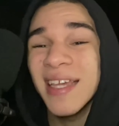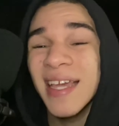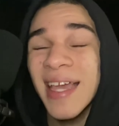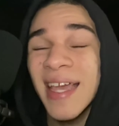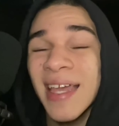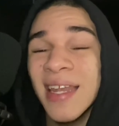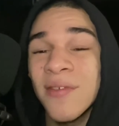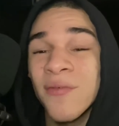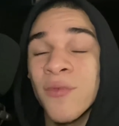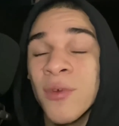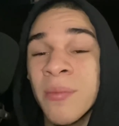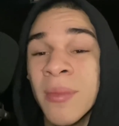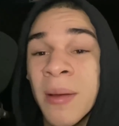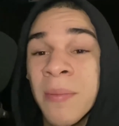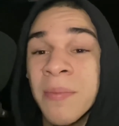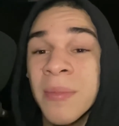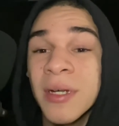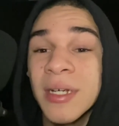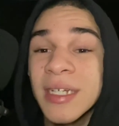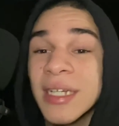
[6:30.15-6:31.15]
And
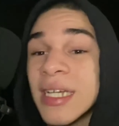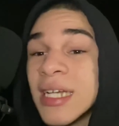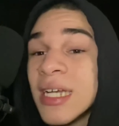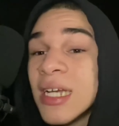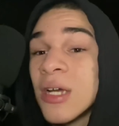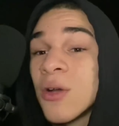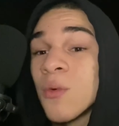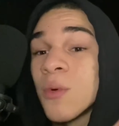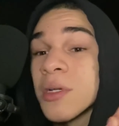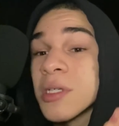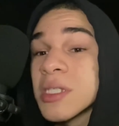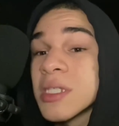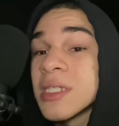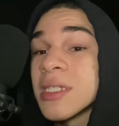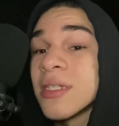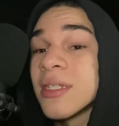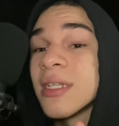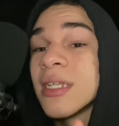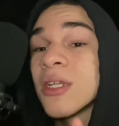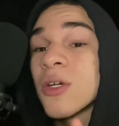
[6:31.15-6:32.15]
remember, we're
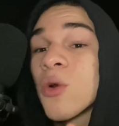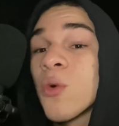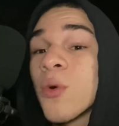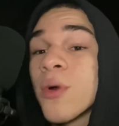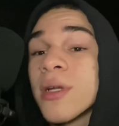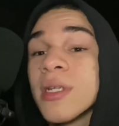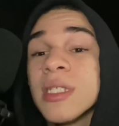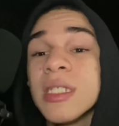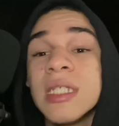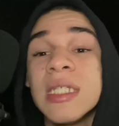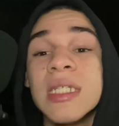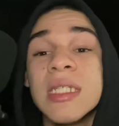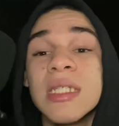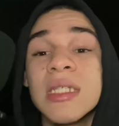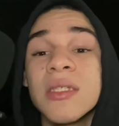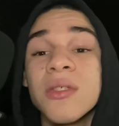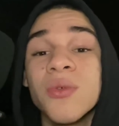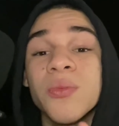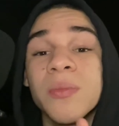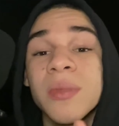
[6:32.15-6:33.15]
still in a quarantine,
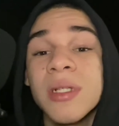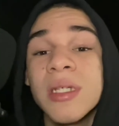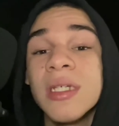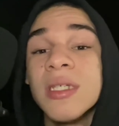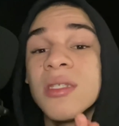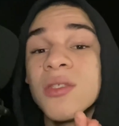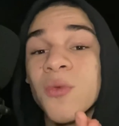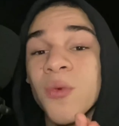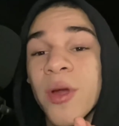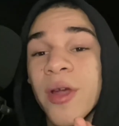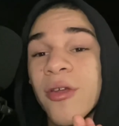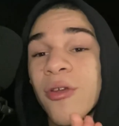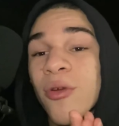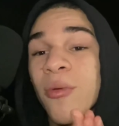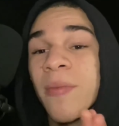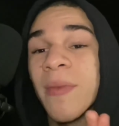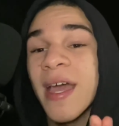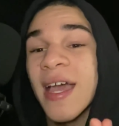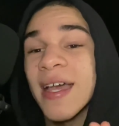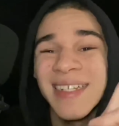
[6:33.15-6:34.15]
so please wear your
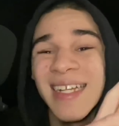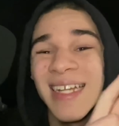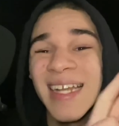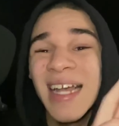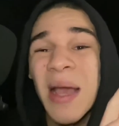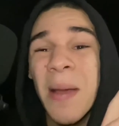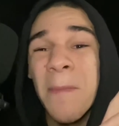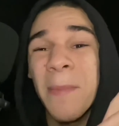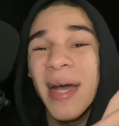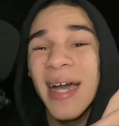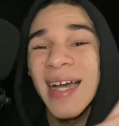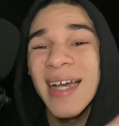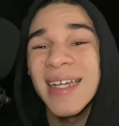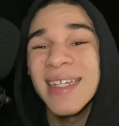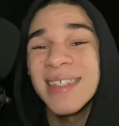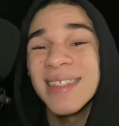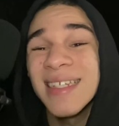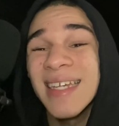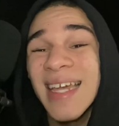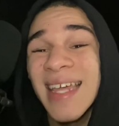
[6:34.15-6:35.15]
mask. Bye,
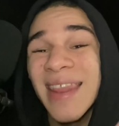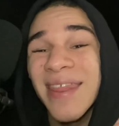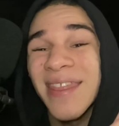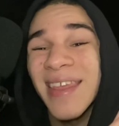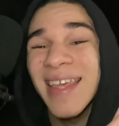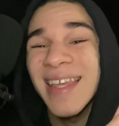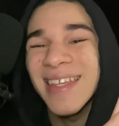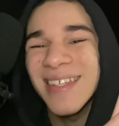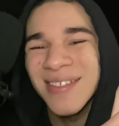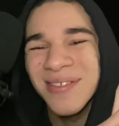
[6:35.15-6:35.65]
and thank you.